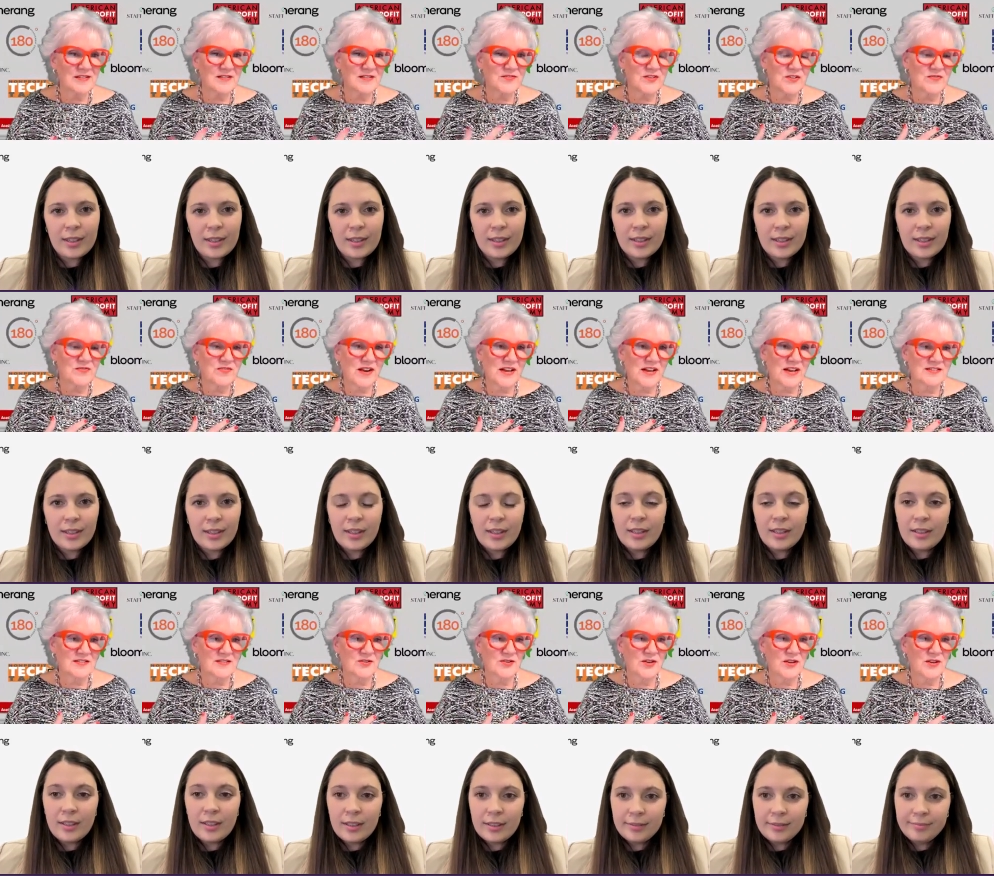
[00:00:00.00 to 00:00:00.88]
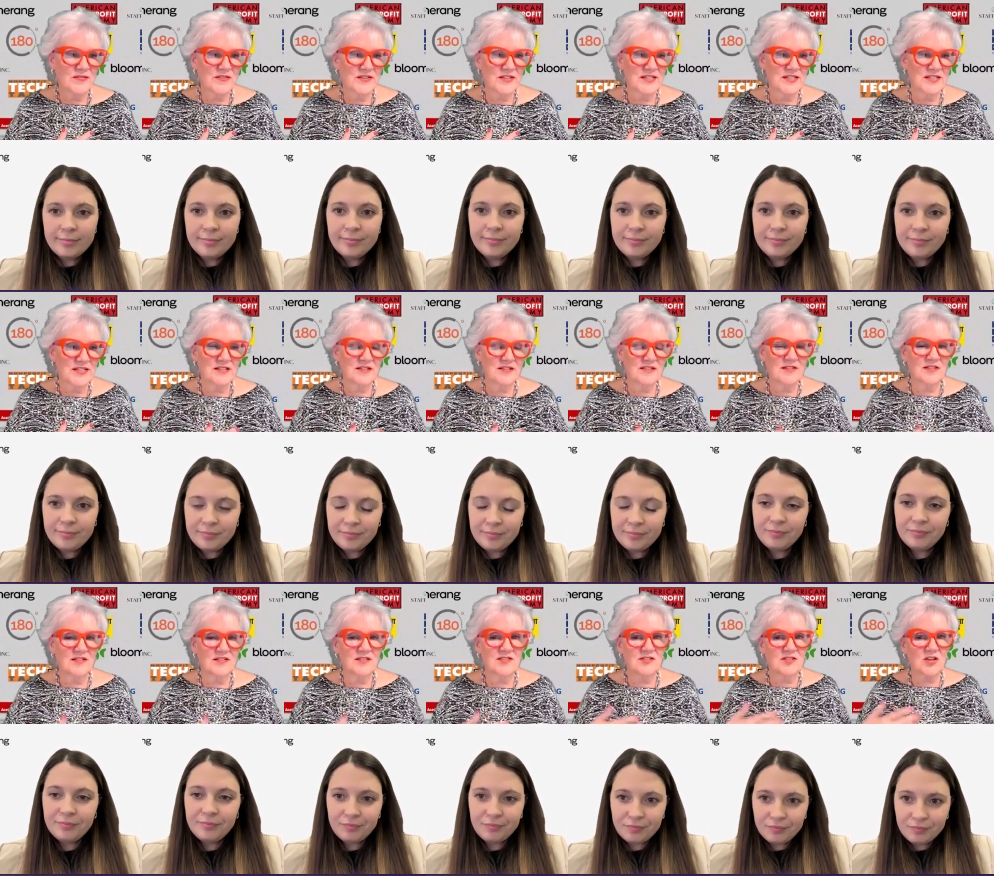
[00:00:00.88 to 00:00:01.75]
Speaker 1: of advice you give us is
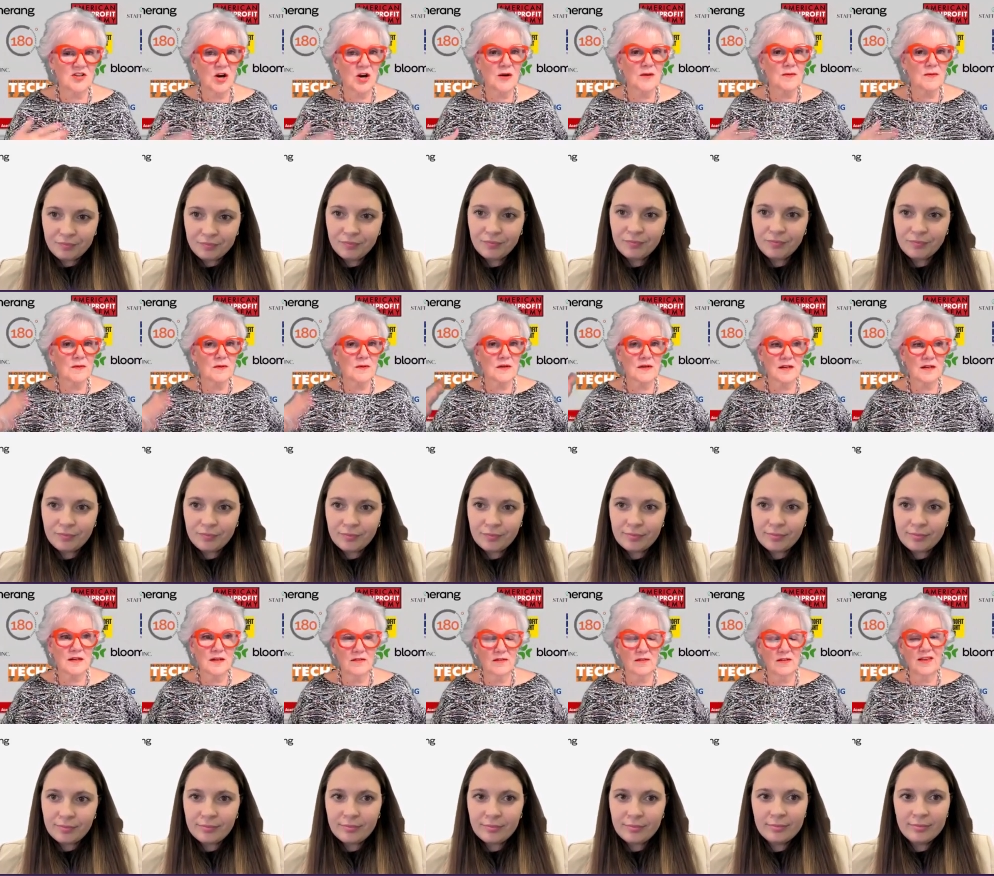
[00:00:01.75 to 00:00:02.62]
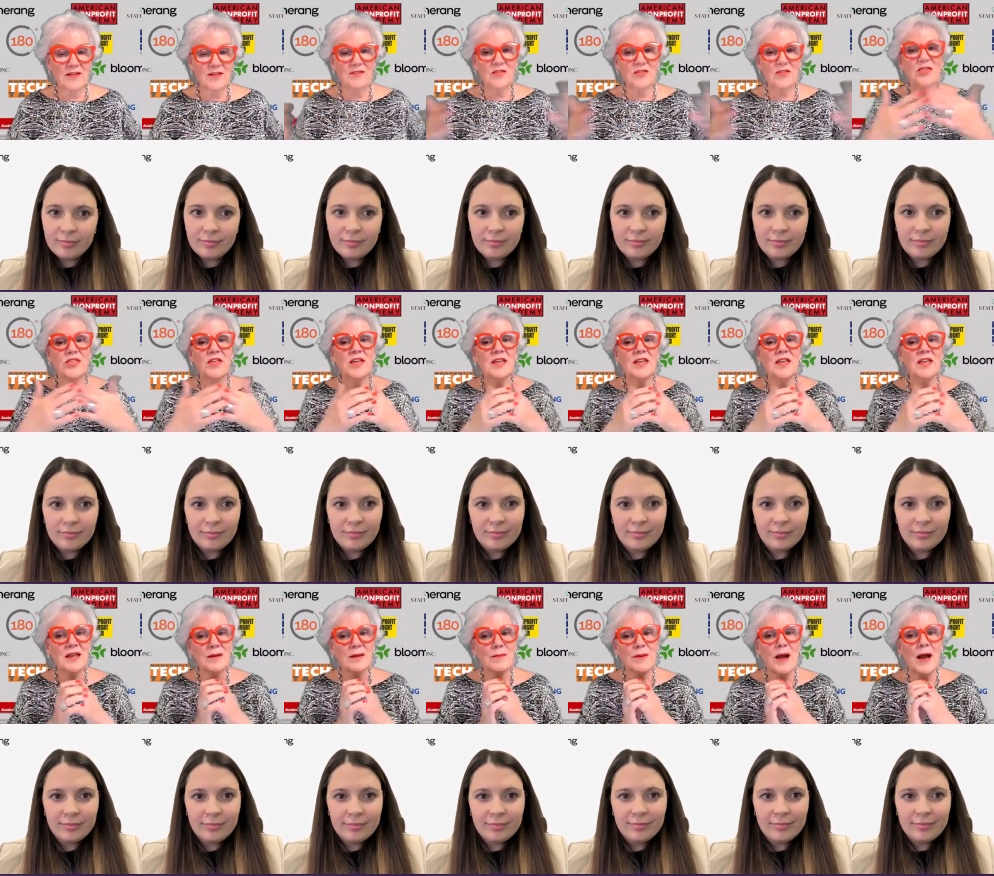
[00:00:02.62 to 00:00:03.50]
to start even
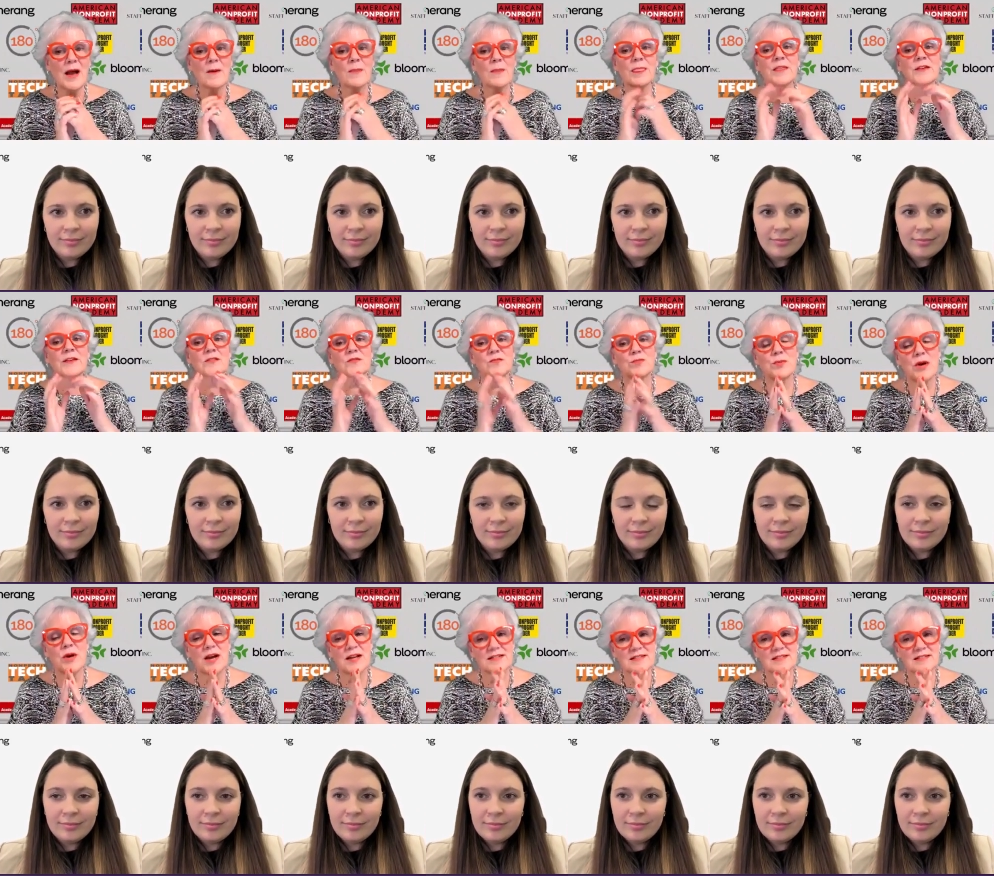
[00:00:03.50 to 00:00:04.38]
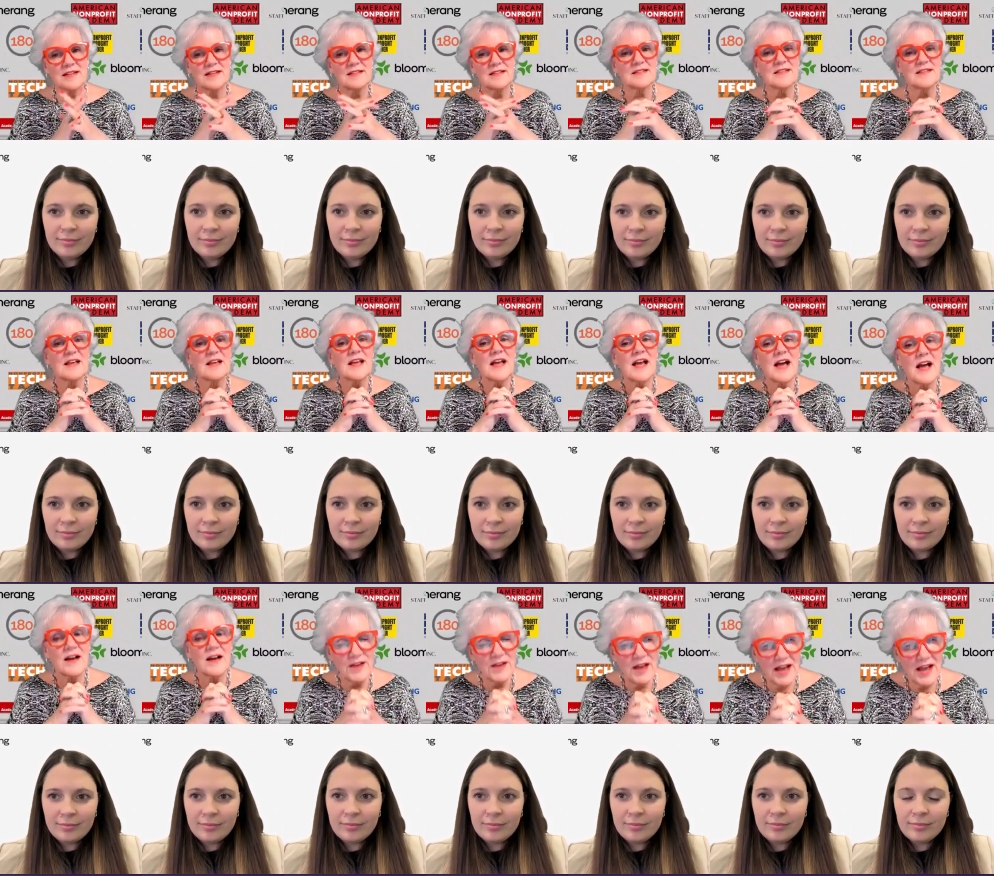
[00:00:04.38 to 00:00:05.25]
thinking about this process
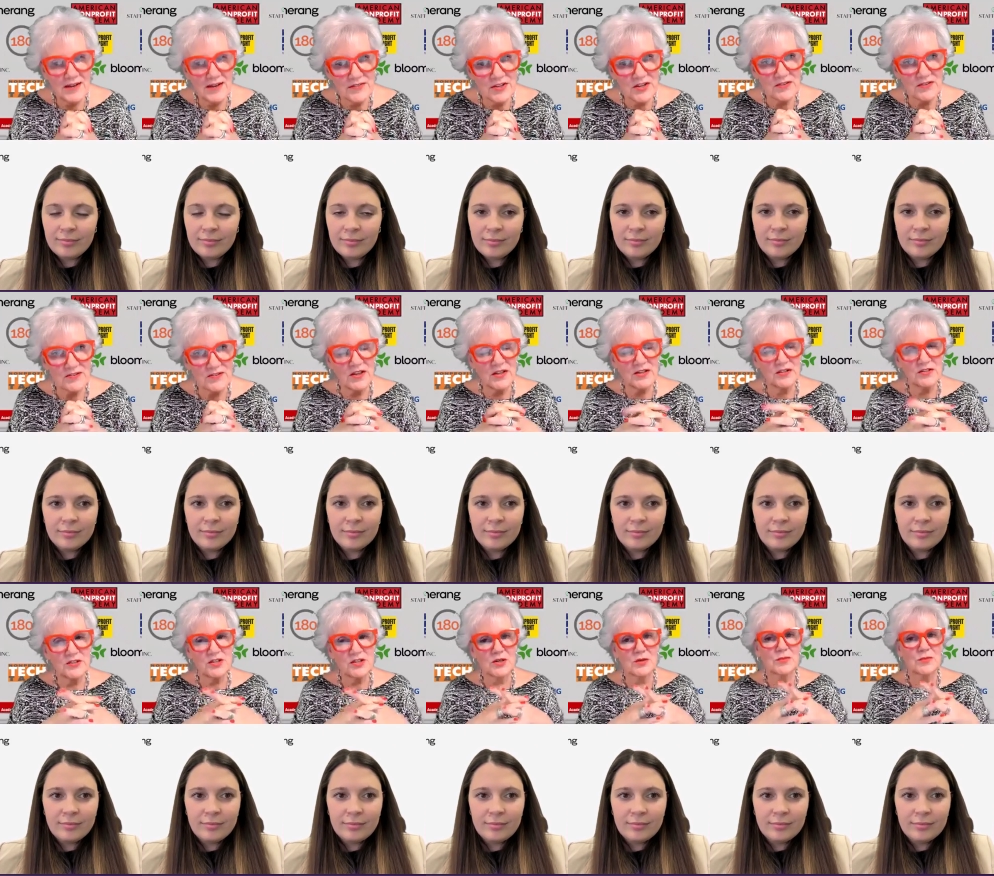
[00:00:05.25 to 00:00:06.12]
of having a volunteer